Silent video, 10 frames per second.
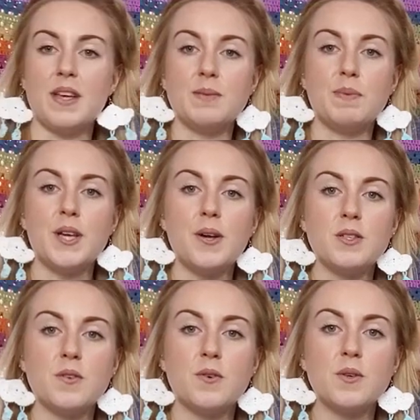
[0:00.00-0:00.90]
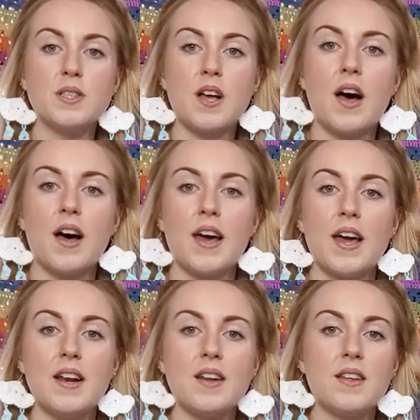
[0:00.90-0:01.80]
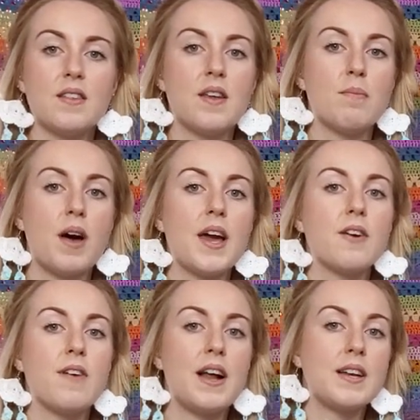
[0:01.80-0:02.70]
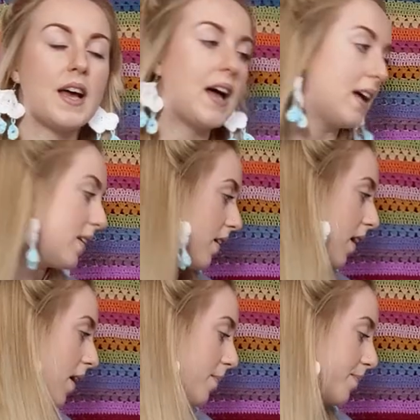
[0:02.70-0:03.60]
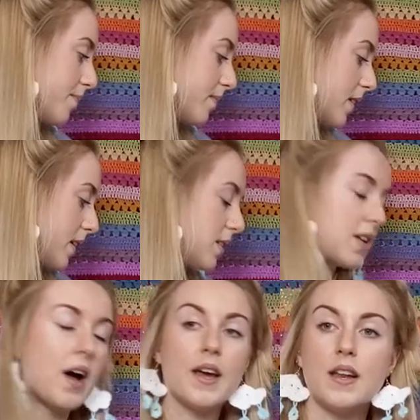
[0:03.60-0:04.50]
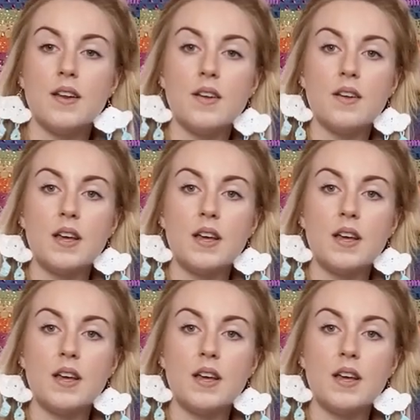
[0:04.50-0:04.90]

this beautiful sign that my granddad um, sign.